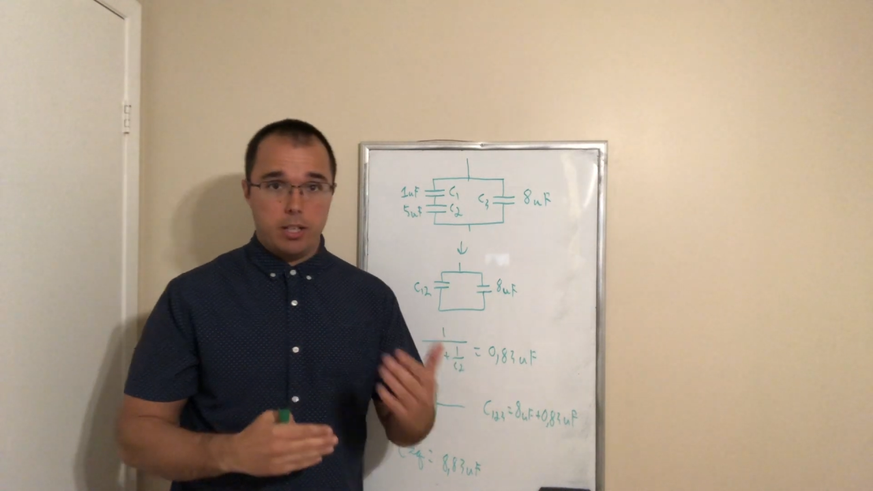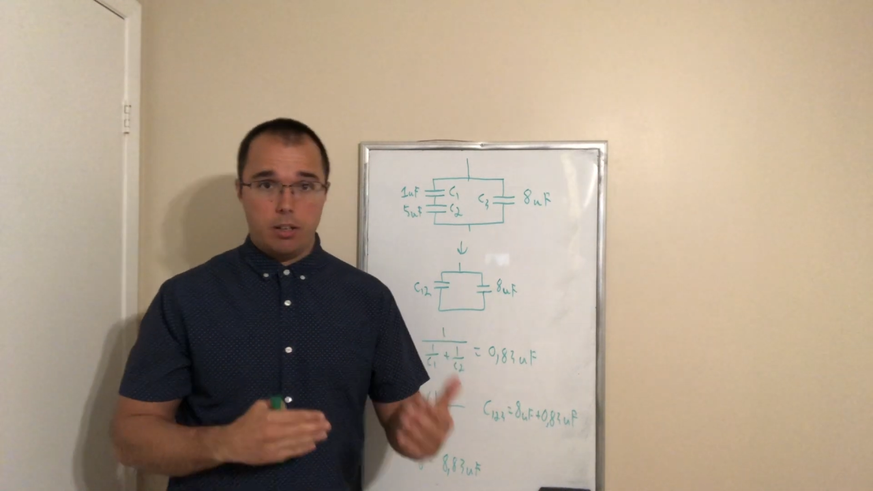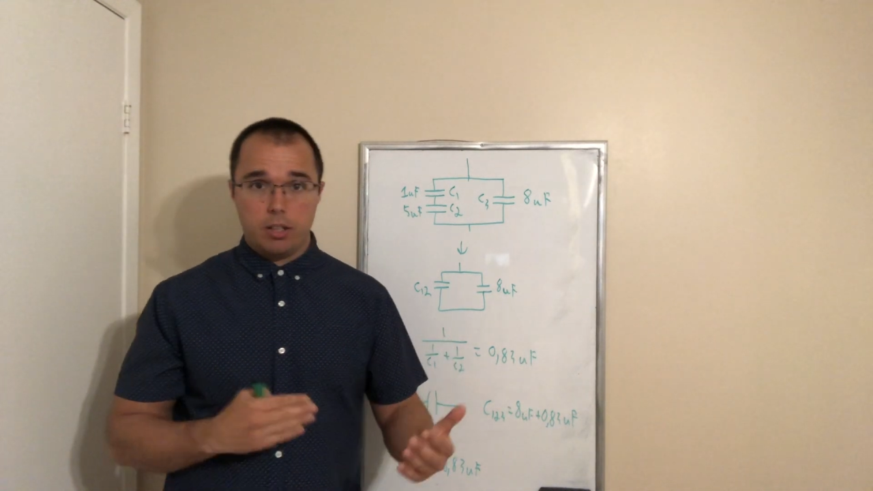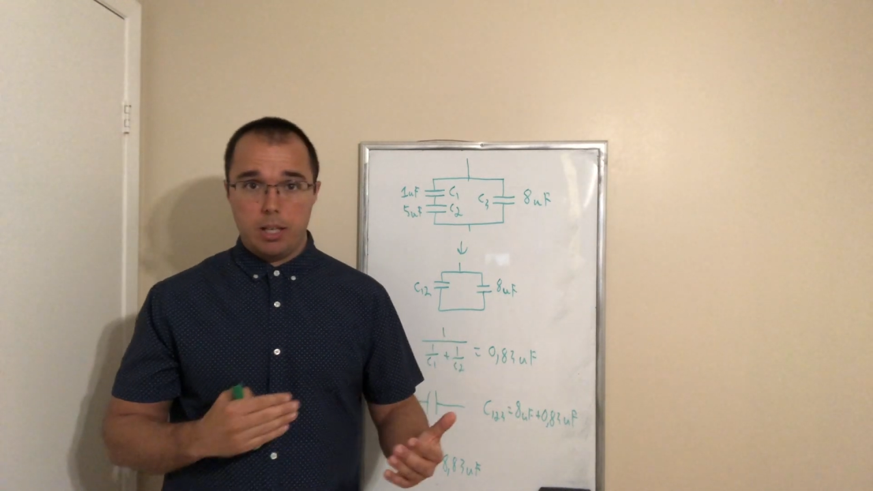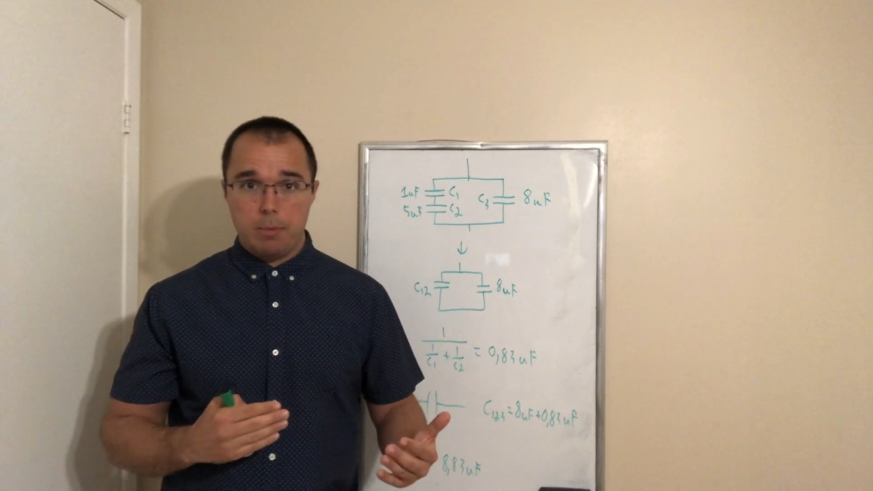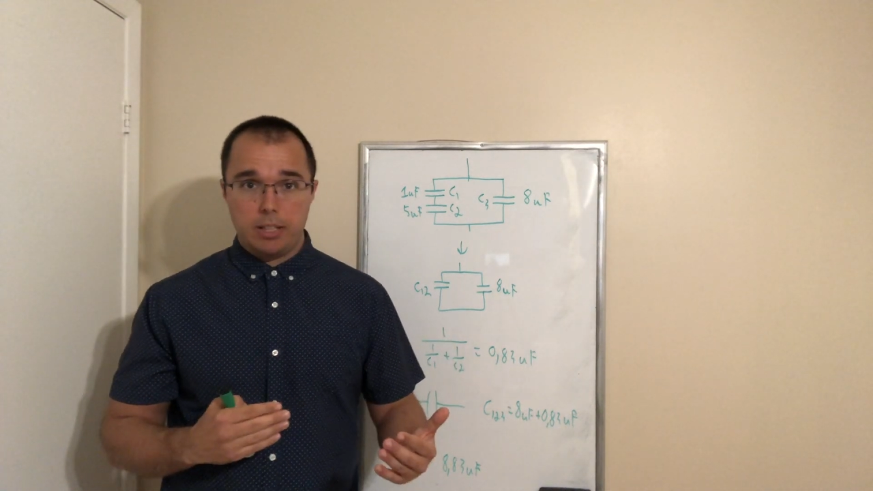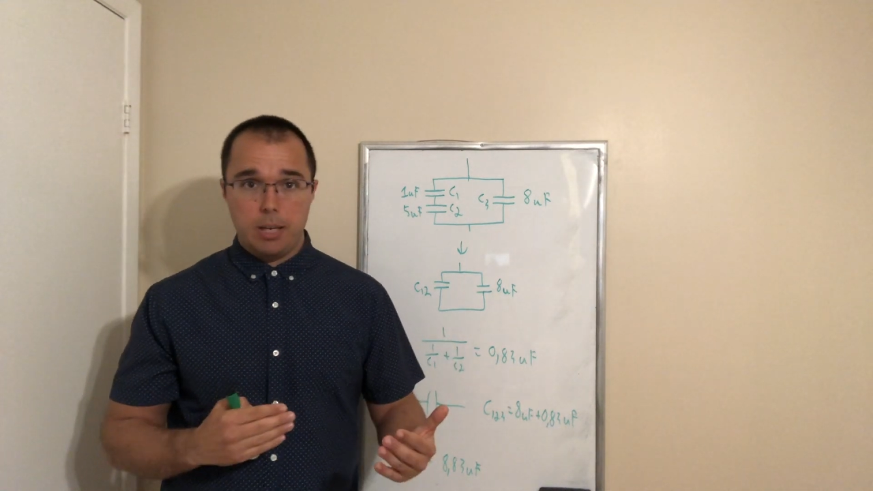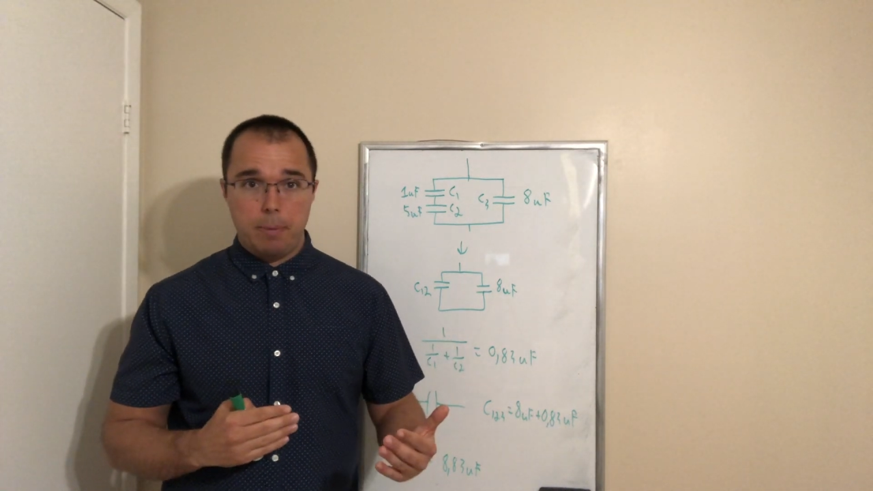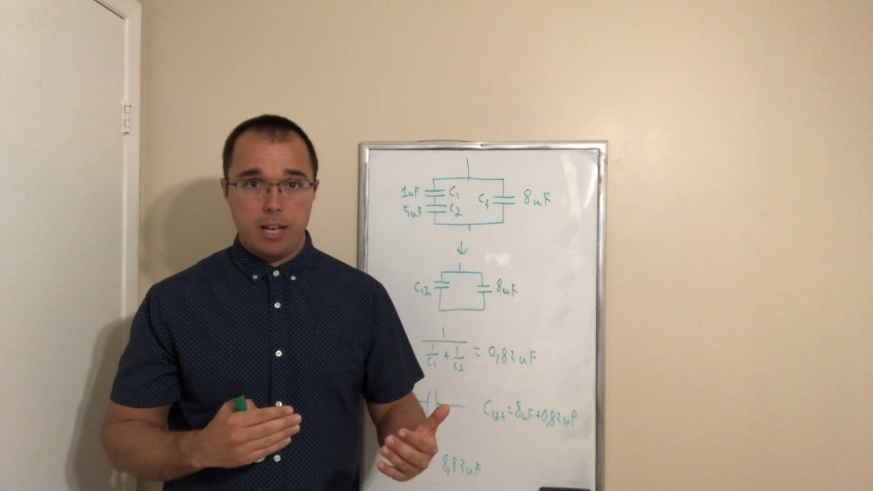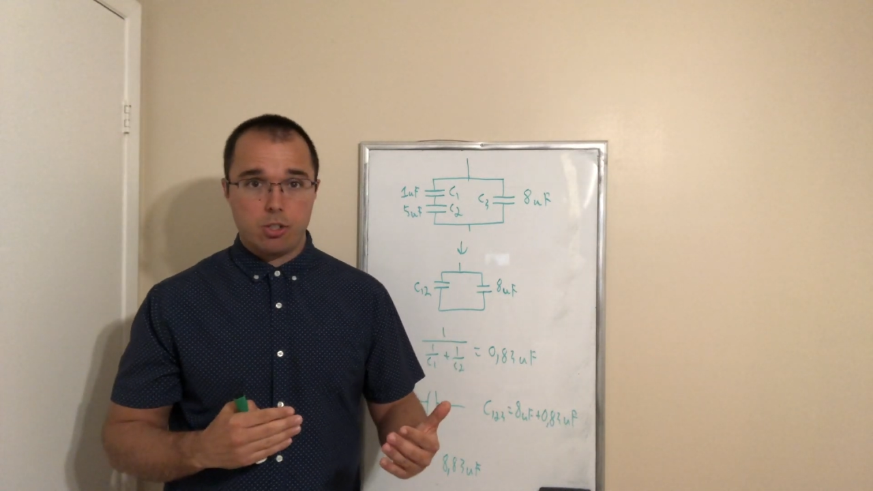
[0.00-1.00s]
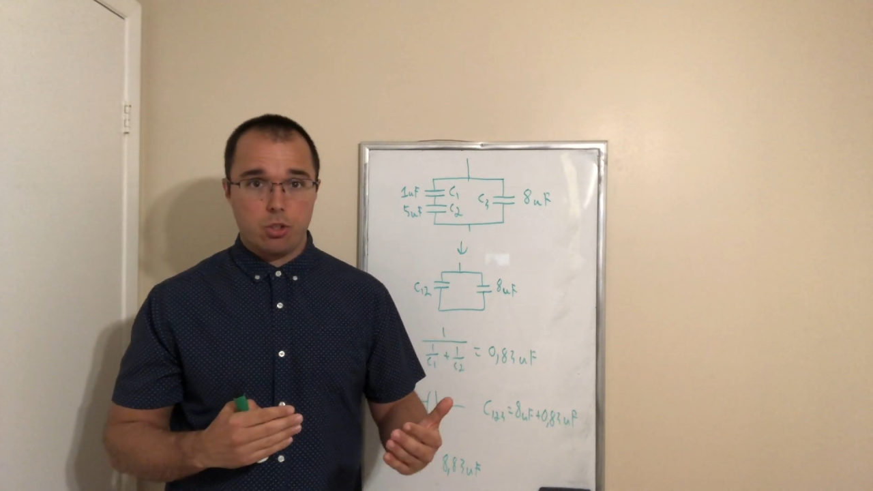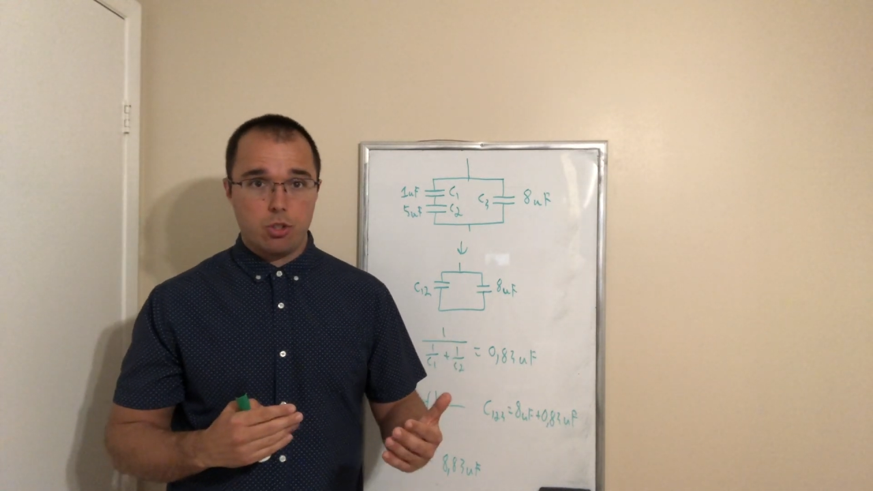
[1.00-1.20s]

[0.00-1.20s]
talking about capacitors.